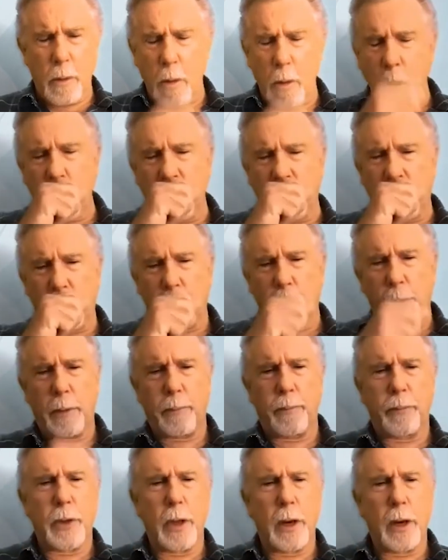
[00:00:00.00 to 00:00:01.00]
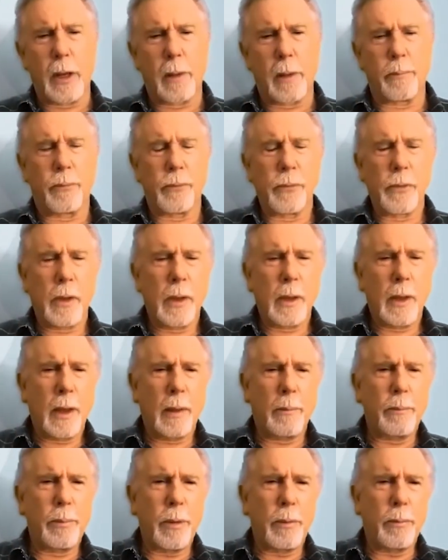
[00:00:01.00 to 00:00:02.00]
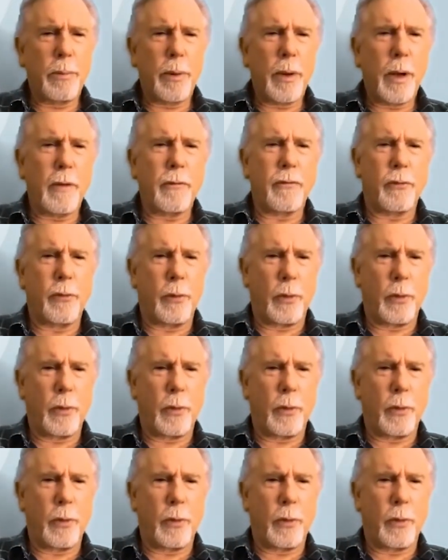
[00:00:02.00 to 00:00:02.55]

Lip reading: excuse me, getting a bit puffed